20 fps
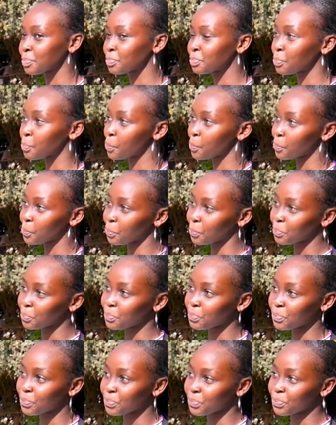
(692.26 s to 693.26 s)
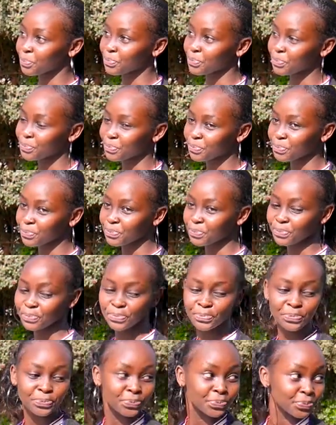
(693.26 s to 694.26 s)

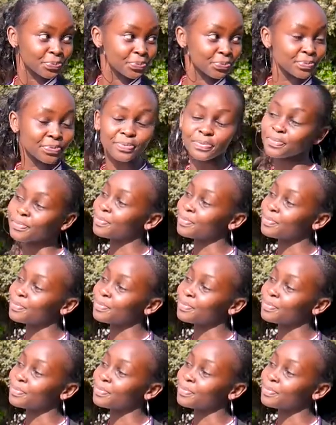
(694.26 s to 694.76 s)
No words are spoken by the person on screen.